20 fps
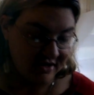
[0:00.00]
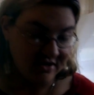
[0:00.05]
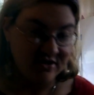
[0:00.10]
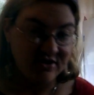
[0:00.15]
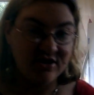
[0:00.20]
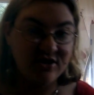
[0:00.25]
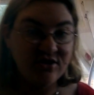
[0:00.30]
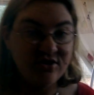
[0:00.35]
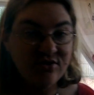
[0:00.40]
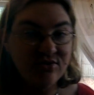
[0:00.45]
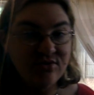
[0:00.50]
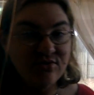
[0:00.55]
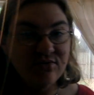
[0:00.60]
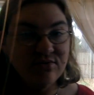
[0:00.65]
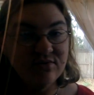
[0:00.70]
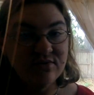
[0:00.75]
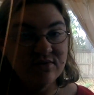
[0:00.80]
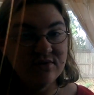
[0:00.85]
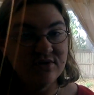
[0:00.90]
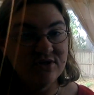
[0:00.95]

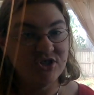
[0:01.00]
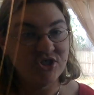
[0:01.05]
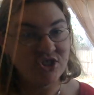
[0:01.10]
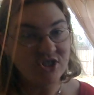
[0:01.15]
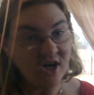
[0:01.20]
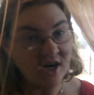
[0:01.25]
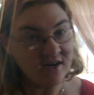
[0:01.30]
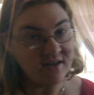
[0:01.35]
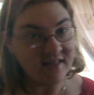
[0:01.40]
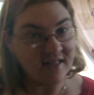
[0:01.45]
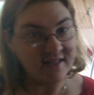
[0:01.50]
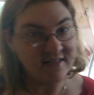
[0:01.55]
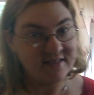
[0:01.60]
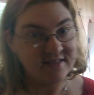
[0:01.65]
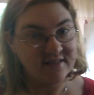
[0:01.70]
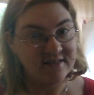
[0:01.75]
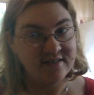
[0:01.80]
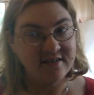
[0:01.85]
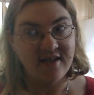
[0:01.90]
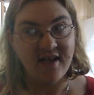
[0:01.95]
to
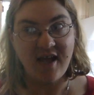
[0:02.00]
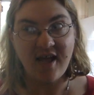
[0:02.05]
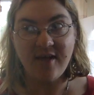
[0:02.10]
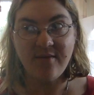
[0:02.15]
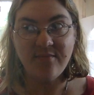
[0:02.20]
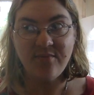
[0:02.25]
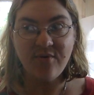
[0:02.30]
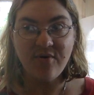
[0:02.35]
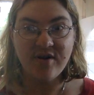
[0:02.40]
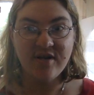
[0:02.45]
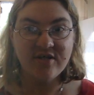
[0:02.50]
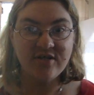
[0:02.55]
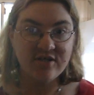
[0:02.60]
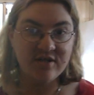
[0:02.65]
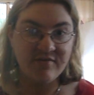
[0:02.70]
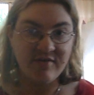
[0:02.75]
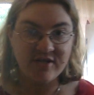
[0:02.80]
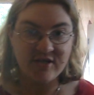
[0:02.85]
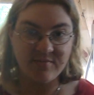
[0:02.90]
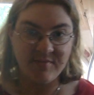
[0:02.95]
Charlotte and pointed to
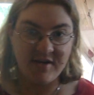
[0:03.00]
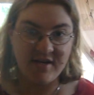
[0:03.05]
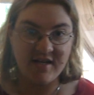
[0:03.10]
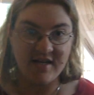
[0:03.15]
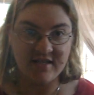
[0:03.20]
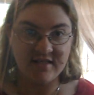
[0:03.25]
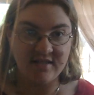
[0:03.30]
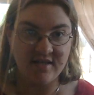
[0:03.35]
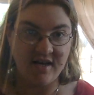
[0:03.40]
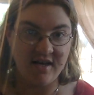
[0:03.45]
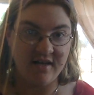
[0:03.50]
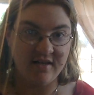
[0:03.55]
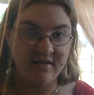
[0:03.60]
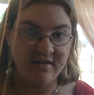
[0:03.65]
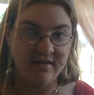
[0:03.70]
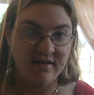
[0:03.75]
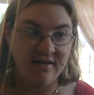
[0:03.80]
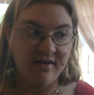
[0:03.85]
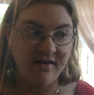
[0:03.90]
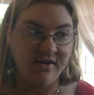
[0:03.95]
the WrestleMania sign.
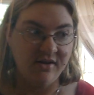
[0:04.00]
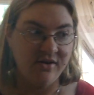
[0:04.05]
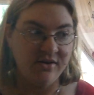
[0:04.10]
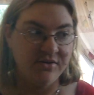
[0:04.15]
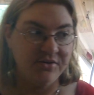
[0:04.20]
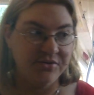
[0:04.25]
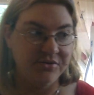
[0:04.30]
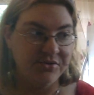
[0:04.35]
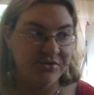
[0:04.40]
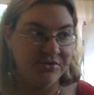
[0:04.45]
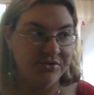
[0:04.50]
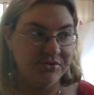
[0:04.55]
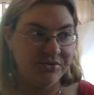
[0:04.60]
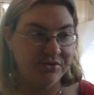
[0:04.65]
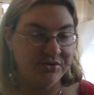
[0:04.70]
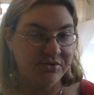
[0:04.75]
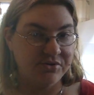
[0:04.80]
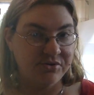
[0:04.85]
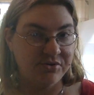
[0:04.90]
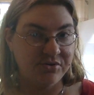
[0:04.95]

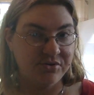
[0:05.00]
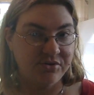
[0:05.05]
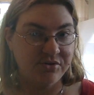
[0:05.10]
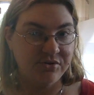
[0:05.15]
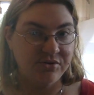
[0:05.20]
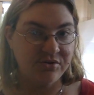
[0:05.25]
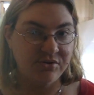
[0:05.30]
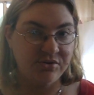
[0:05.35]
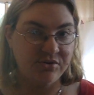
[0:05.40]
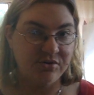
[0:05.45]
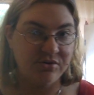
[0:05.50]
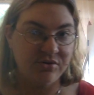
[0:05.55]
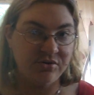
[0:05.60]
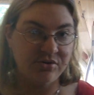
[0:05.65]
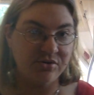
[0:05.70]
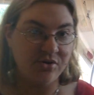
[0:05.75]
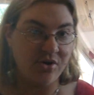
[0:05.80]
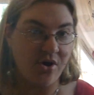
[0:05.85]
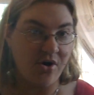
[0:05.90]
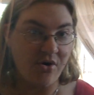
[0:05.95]

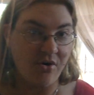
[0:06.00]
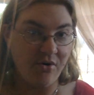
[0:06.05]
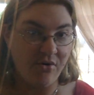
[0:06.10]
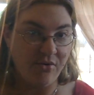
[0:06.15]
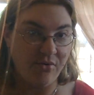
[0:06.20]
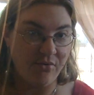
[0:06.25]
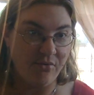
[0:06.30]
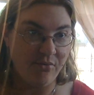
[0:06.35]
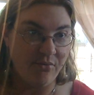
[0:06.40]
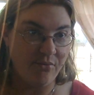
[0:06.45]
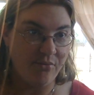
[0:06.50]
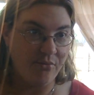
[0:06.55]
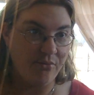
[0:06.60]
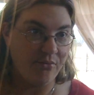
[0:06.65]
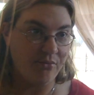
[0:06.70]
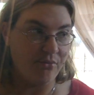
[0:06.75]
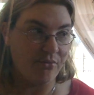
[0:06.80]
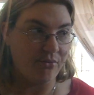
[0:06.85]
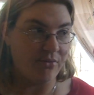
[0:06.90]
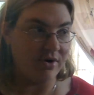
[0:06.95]
So
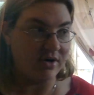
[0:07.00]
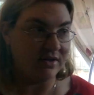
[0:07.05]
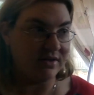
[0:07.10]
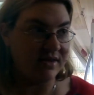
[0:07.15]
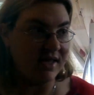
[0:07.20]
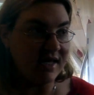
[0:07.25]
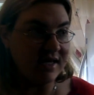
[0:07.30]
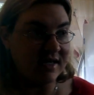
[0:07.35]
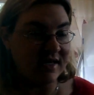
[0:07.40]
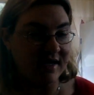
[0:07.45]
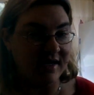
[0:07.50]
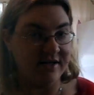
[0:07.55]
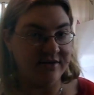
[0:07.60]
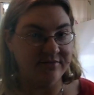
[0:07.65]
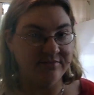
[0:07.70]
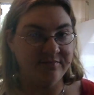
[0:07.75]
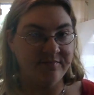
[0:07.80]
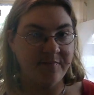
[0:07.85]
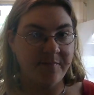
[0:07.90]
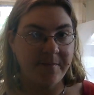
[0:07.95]
we're
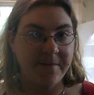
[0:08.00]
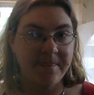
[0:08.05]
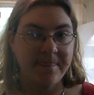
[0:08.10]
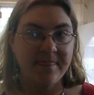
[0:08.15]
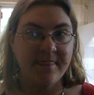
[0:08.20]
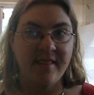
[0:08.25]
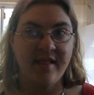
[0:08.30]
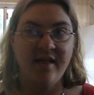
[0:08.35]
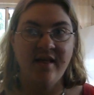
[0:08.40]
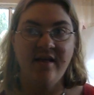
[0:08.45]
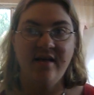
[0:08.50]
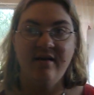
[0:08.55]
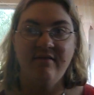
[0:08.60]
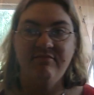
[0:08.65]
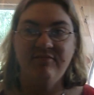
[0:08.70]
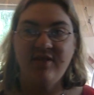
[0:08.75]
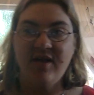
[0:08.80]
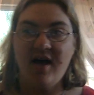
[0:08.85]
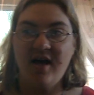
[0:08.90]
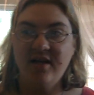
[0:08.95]
thinking
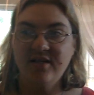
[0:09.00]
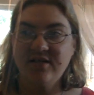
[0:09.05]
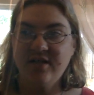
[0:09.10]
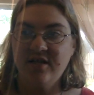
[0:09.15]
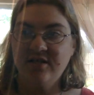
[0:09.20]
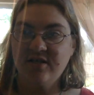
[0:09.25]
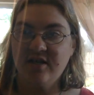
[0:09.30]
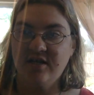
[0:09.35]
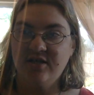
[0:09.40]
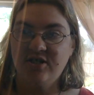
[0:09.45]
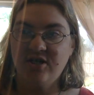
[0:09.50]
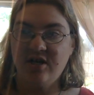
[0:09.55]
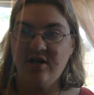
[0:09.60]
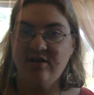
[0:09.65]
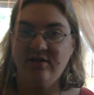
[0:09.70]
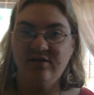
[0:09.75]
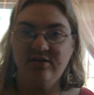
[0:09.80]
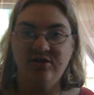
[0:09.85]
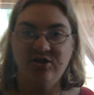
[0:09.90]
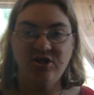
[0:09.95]
that Asuka's going to
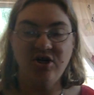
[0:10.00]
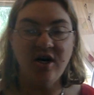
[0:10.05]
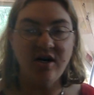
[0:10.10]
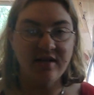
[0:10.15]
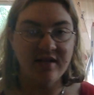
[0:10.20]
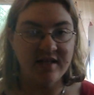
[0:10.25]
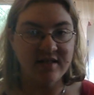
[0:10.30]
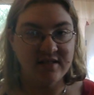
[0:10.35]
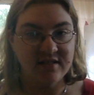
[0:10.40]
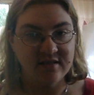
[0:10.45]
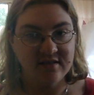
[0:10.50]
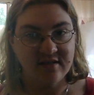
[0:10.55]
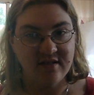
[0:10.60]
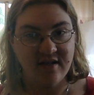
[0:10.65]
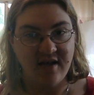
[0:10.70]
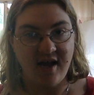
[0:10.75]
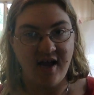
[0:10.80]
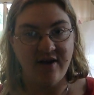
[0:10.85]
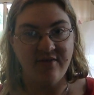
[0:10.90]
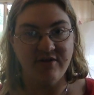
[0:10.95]
challenge Charlotte
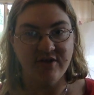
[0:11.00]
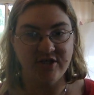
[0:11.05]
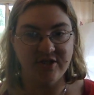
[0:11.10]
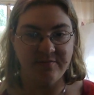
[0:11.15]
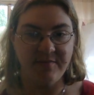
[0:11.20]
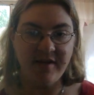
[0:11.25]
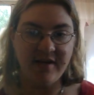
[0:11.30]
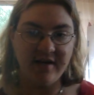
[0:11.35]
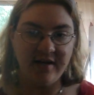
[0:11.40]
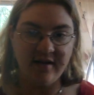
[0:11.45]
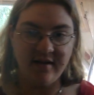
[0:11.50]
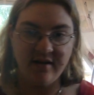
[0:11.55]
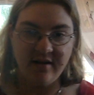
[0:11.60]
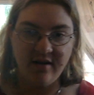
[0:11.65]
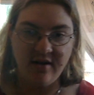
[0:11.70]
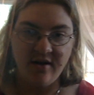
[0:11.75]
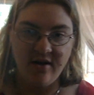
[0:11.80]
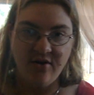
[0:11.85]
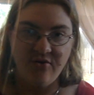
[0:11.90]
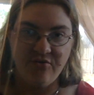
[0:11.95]
at WrestleMania,
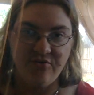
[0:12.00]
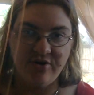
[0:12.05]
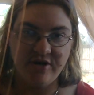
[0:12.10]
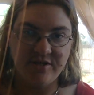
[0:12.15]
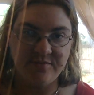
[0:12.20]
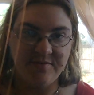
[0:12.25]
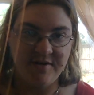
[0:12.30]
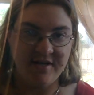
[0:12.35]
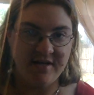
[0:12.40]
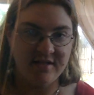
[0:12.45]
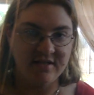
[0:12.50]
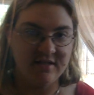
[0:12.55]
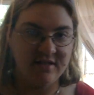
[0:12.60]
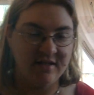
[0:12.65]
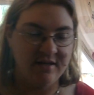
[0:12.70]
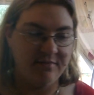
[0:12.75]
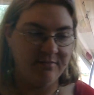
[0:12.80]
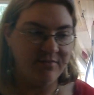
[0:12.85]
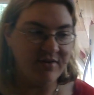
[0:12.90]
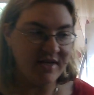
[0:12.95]
which
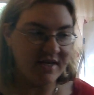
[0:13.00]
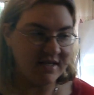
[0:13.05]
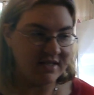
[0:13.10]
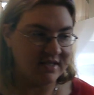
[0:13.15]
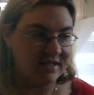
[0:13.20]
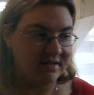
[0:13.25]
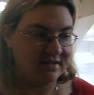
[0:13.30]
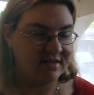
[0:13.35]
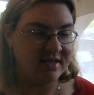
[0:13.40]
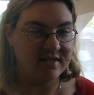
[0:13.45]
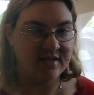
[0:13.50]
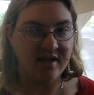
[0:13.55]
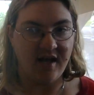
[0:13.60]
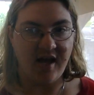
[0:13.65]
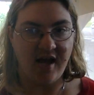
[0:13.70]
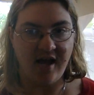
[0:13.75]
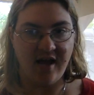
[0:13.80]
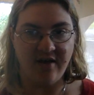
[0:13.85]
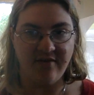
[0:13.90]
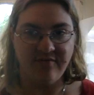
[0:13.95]
means Bliss does
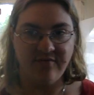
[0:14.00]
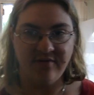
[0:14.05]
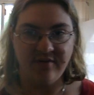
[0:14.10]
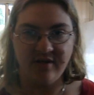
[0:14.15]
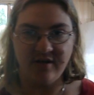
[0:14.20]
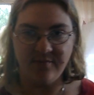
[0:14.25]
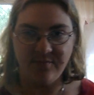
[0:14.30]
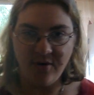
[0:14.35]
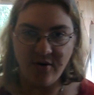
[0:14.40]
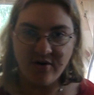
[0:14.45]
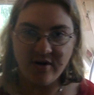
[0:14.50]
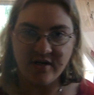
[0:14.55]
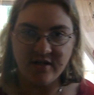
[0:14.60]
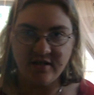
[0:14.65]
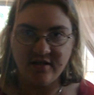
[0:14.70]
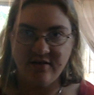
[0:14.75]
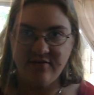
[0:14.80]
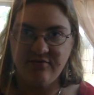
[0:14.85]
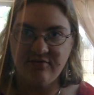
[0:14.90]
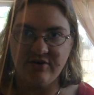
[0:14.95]
not have an
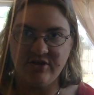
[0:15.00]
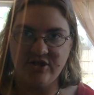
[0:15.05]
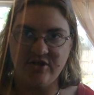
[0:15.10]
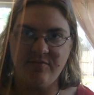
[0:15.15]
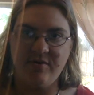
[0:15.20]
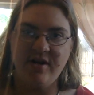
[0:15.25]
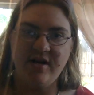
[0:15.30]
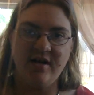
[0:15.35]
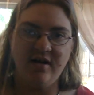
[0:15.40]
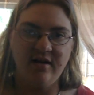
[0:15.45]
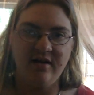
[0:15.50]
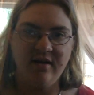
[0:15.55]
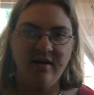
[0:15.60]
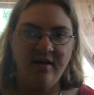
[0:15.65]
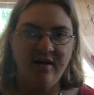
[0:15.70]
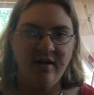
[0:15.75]
opponent for WrestleMania,